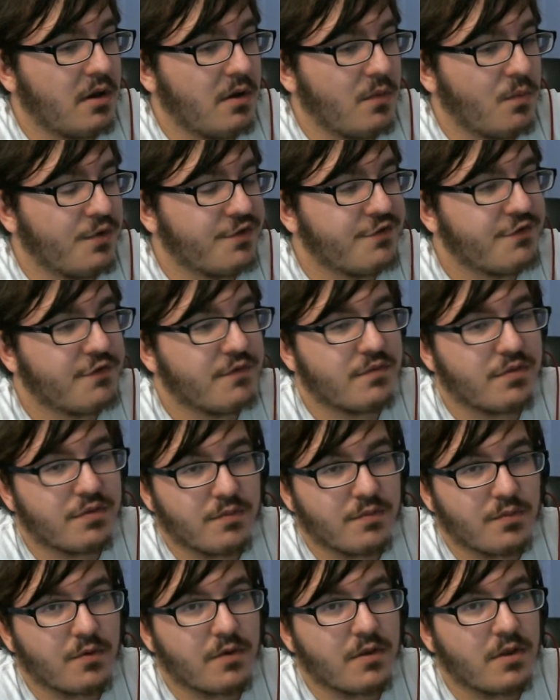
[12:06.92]
Witcher
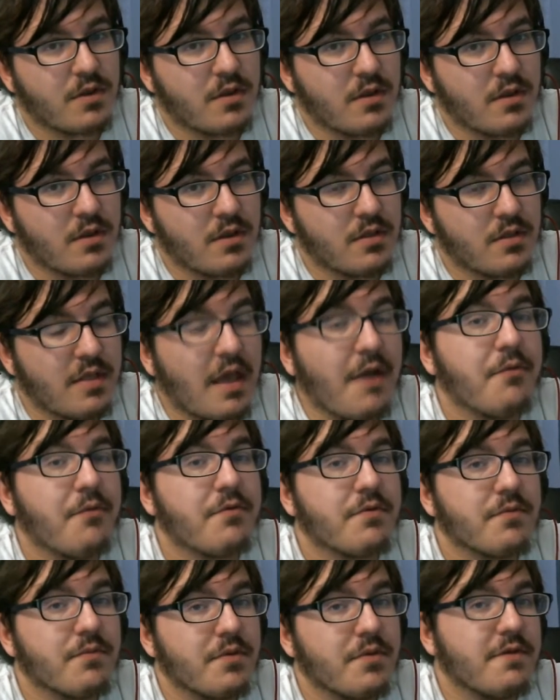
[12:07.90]
3. That was
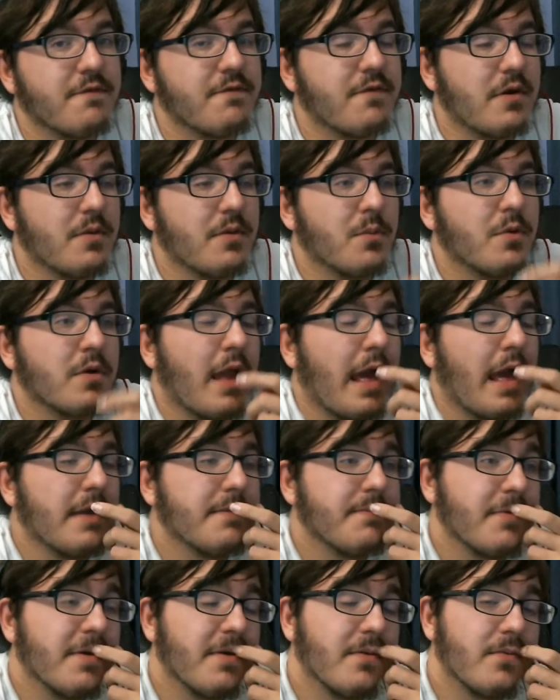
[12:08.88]
a really fun one.
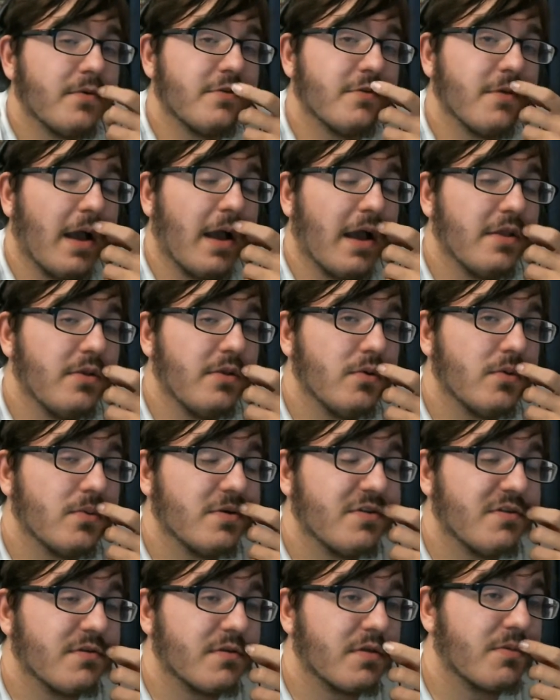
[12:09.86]
I'd do a
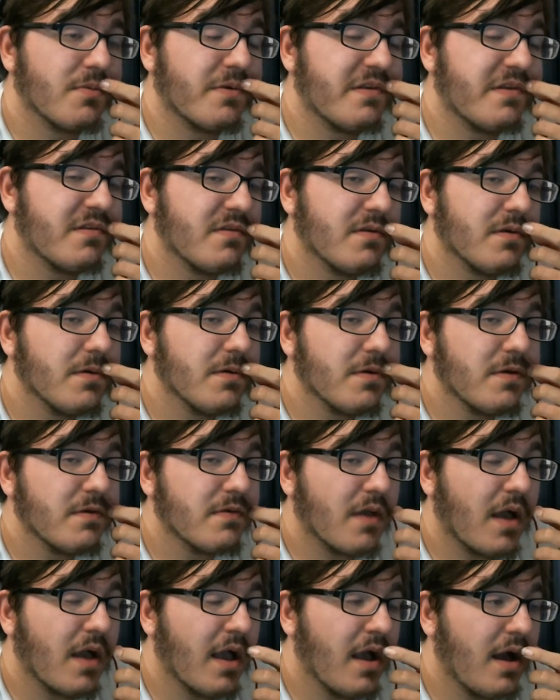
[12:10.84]
Witcher 3
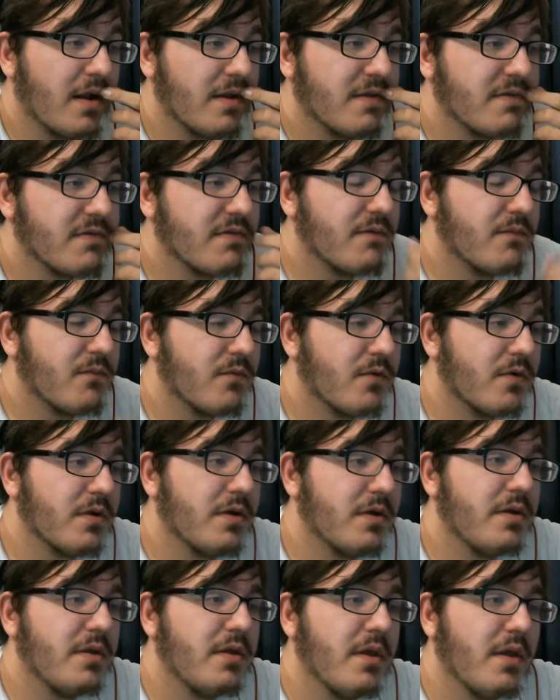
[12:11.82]
series. I honestly
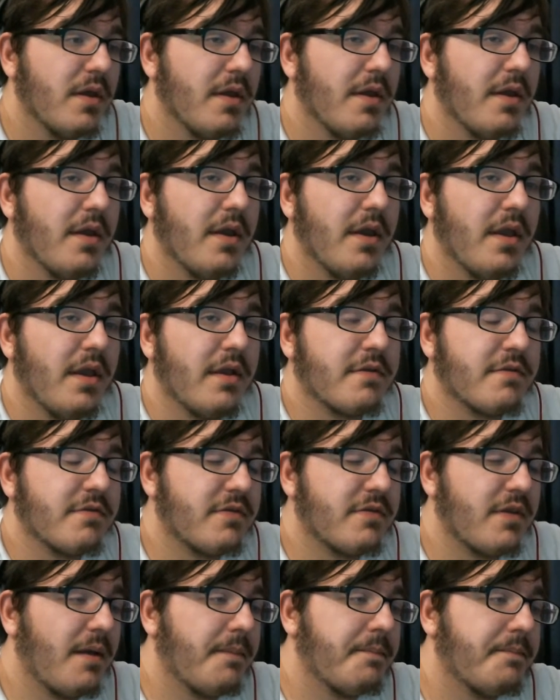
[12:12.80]
would,
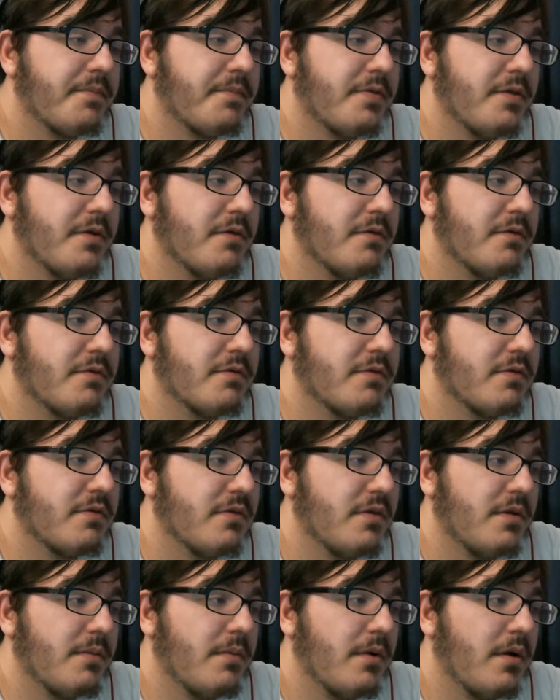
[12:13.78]
except there's
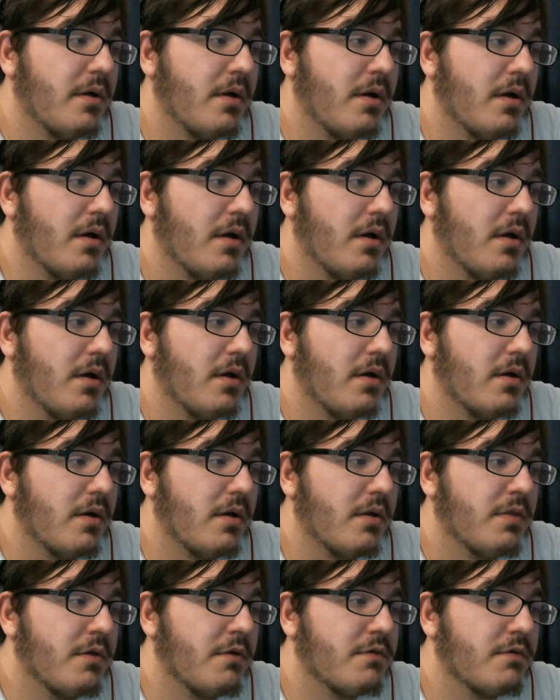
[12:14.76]

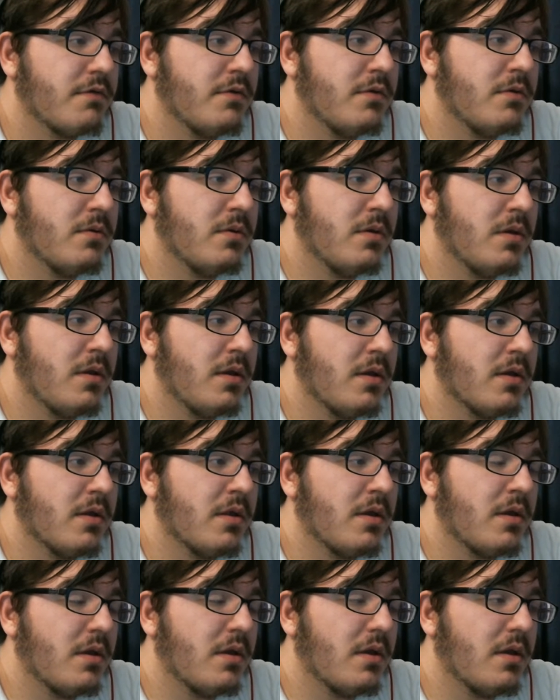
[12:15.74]
there's nudity in
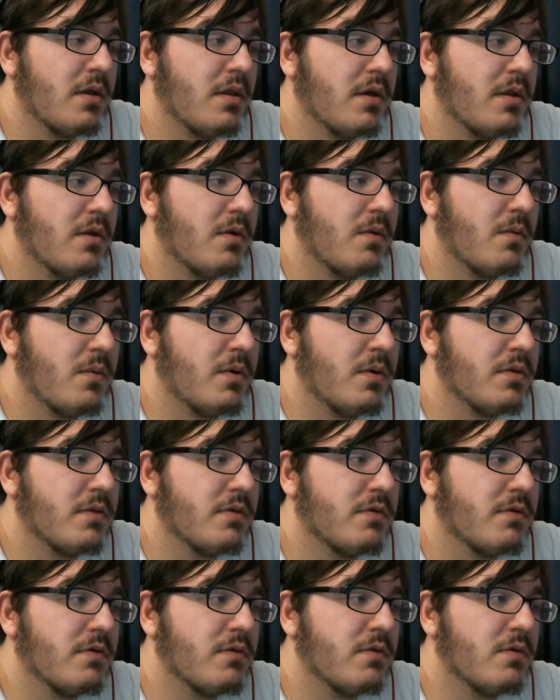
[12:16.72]
it, and I don't want
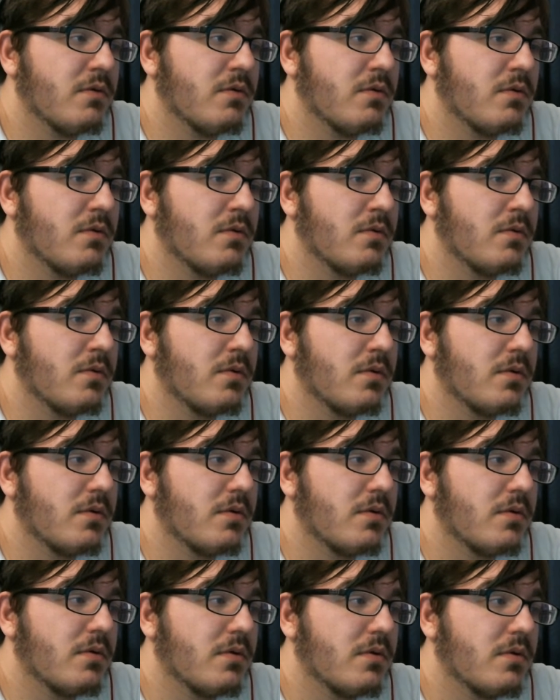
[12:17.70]
to
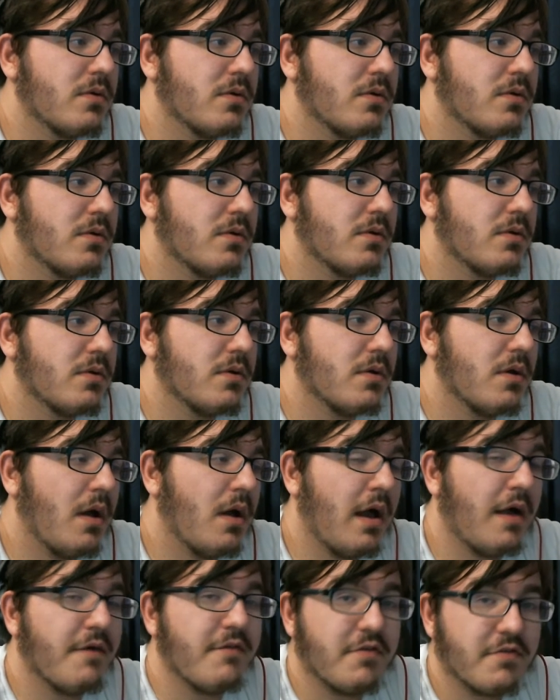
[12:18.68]

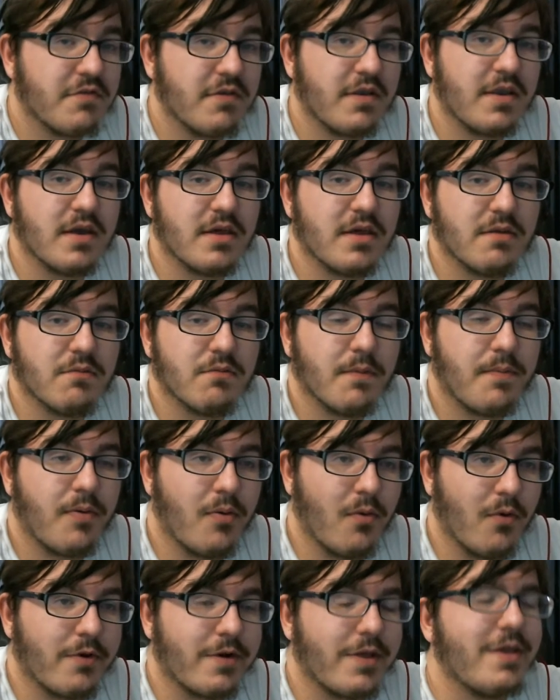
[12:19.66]
obviously get
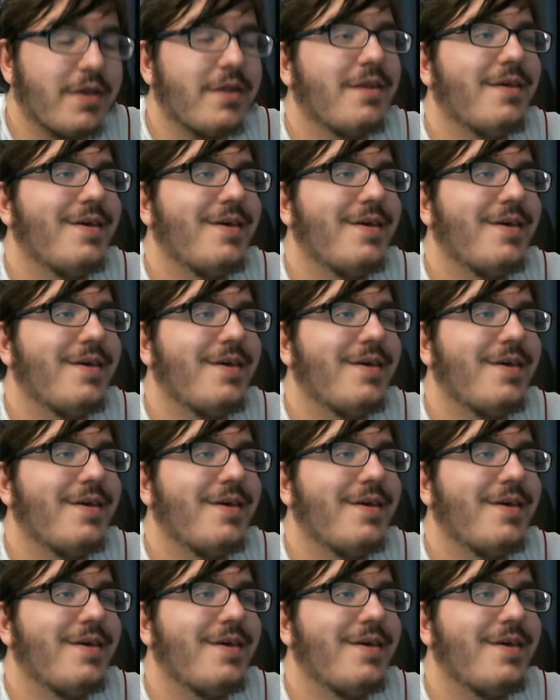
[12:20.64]
reported.